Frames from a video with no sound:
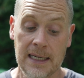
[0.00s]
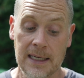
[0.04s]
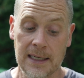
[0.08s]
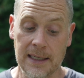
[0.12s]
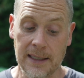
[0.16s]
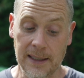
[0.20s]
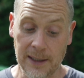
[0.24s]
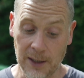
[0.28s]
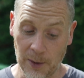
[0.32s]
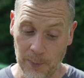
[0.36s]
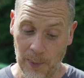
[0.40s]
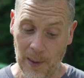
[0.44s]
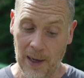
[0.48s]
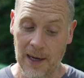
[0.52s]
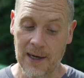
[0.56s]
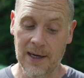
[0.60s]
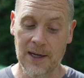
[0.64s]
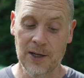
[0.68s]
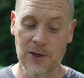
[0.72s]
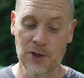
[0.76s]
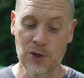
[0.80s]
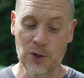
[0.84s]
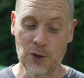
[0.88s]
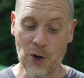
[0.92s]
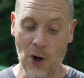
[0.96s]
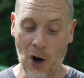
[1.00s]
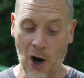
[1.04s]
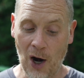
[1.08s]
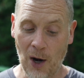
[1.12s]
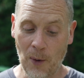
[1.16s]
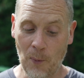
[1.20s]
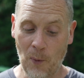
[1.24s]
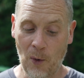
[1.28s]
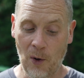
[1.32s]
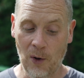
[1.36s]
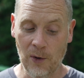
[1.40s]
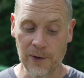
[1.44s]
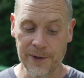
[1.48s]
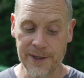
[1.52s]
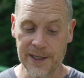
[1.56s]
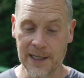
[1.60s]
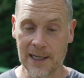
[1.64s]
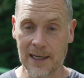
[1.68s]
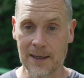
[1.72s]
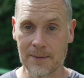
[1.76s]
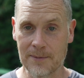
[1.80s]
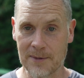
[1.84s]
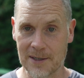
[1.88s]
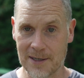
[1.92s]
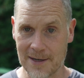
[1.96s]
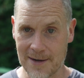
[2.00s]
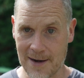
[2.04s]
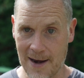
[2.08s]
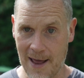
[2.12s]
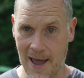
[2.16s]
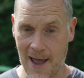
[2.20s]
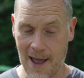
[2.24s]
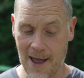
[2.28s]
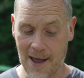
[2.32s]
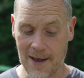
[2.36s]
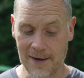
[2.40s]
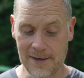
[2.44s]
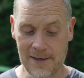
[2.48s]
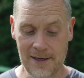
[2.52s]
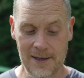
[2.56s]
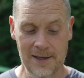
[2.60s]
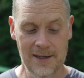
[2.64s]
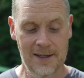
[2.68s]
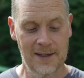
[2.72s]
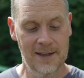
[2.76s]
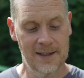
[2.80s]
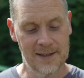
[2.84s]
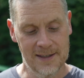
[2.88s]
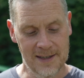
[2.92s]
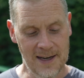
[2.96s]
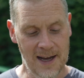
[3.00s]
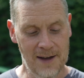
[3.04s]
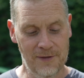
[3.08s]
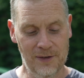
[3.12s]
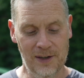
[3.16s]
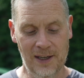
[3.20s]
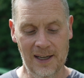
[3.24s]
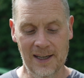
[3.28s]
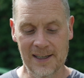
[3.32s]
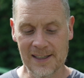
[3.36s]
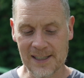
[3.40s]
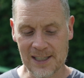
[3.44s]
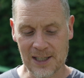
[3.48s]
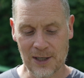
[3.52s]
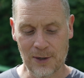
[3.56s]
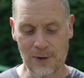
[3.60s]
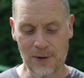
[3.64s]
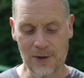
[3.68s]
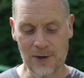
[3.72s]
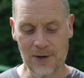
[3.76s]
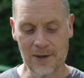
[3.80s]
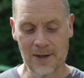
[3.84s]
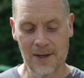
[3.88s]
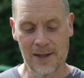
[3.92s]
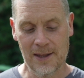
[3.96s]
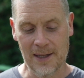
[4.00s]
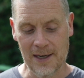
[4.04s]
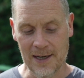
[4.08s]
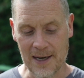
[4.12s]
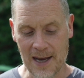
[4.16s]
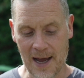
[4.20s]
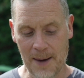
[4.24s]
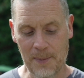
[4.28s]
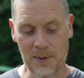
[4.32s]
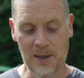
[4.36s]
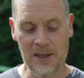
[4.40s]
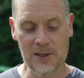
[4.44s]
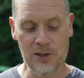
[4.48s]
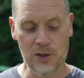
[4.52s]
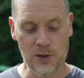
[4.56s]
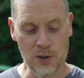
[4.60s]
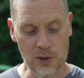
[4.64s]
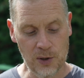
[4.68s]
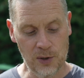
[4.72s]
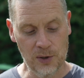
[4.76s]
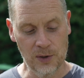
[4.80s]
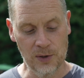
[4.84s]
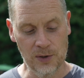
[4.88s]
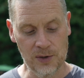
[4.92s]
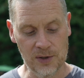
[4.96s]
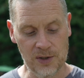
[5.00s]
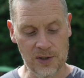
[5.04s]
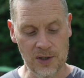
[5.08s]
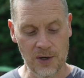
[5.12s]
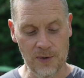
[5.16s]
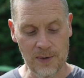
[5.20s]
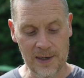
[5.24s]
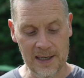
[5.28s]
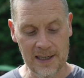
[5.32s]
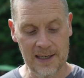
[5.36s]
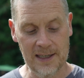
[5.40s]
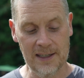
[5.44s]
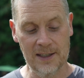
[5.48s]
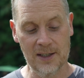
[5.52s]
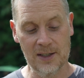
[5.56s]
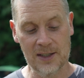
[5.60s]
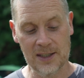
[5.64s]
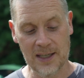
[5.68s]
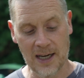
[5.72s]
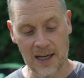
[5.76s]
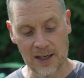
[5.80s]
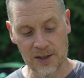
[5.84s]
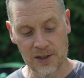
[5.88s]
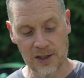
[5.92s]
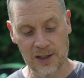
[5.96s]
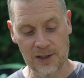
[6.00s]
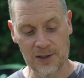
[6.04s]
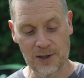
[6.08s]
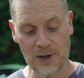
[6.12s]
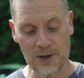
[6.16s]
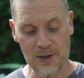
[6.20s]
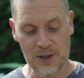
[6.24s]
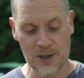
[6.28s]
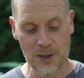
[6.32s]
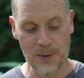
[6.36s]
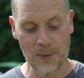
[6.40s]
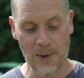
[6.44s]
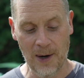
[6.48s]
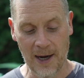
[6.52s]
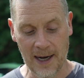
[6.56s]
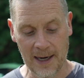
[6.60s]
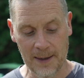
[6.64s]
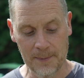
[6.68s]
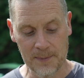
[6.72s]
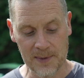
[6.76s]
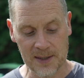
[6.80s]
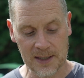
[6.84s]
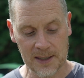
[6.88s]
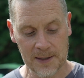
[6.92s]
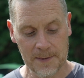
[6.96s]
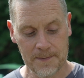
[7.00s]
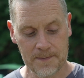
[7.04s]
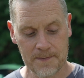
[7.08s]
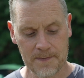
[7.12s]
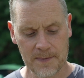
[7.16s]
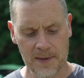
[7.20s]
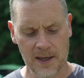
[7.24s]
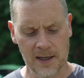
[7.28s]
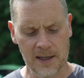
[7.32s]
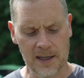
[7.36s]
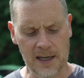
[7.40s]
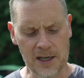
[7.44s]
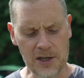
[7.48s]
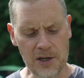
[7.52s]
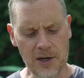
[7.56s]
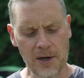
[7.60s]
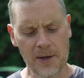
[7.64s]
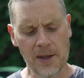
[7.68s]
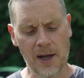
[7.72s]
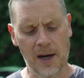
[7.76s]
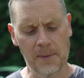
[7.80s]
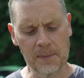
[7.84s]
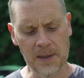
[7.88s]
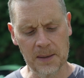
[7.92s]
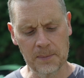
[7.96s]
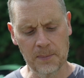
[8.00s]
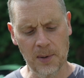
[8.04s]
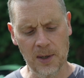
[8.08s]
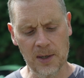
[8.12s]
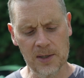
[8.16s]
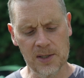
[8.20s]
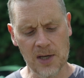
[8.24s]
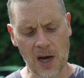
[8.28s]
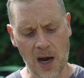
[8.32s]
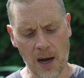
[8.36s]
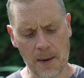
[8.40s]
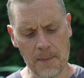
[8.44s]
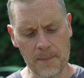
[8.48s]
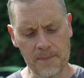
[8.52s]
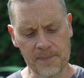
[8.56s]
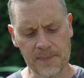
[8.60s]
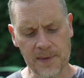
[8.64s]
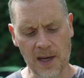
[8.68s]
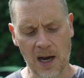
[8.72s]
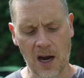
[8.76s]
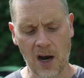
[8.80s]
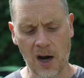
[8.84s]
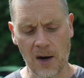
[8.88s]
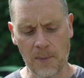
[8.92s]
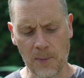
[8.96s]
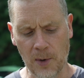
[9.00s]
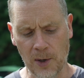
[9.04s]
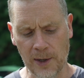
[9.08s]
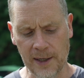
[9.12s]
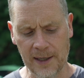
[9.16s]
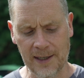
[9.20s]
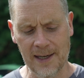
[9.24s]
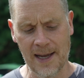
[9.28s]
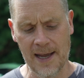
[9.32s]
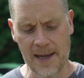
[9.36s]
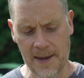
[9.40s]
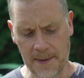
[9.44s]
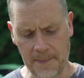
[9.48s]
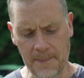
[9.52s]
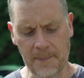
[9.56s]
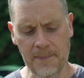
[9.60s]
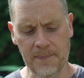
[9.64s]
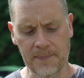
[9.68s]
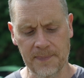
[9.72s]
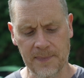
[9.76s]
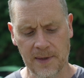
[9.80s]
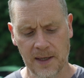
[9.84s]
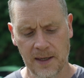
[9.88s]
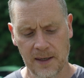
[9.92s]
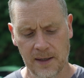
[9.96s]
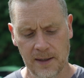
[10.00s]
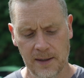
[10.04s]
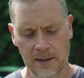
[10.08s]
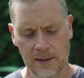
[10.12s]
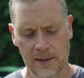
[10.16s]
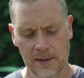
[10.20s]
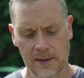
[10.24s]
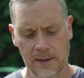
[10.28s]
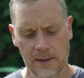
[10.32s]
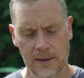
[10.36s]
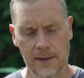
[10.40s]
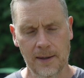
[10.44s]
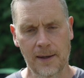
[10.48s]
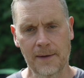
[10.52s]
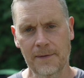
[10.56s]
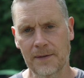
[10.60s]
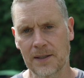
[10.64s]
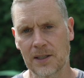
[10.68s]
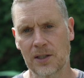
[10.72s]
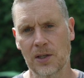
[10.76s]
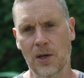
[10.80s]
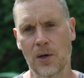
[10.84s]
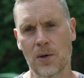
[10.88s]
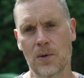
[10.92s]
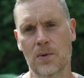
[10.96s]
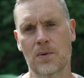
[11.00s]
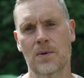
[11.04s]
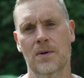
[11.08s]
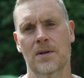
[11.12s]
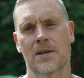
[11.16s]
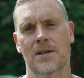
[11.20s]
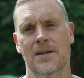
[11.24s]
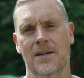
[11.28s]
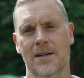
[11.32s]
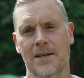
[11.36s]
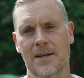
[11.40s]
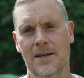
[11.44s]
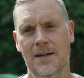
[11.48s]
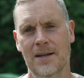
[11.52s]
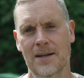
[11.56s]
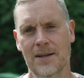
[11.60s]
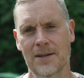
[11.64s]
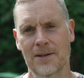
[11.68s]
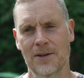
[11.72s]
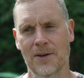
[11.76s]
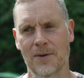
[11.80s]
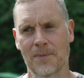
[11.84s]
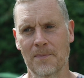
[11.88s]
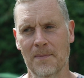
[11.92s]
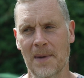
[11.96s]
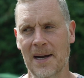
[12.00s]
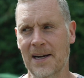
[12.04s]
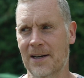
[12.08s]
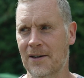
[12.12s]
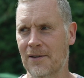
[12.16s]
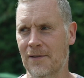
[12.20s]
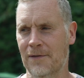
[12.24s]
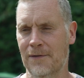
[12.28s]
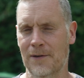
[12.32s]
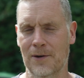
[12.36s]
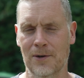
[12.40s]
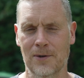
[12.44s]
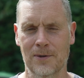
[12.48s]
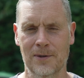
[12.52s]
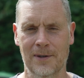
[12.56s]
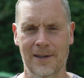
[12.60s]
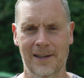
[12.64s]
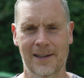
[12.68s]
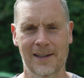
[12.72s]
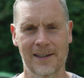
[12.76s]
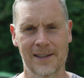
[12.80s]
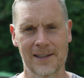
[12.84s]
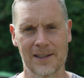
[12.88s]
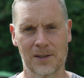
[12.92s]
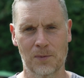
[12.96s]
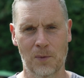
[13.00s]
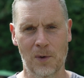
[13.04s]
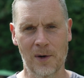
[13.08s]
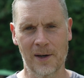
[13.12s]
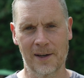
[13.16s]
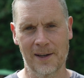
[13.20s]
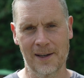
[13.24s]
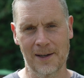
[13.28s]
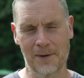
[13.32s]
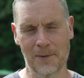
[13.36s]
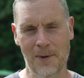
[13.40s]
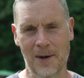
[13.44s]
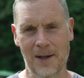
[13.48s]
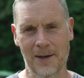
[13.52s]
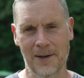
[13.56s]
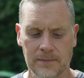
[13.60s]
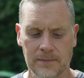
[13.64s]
Nearby, a narwhal named Ned navigates through the nebulous noodles, narrating nostalgic nursery rhymes. Can you hear the hummingbirds hum a harmonic hymn? If so, your microphone is working well.